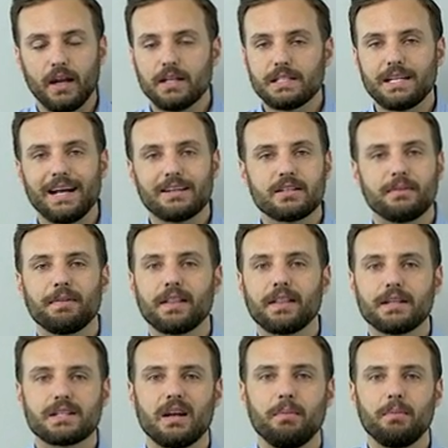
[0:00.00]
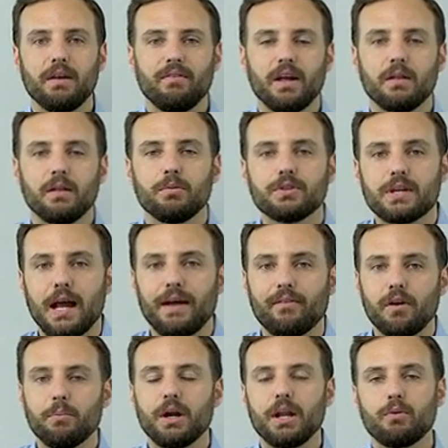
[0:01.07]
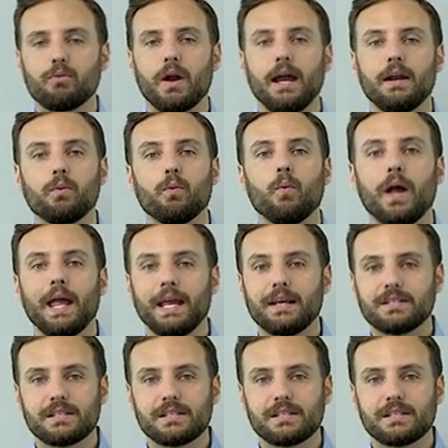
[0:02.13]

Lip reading: it's not something that's going to be available to everybody right away,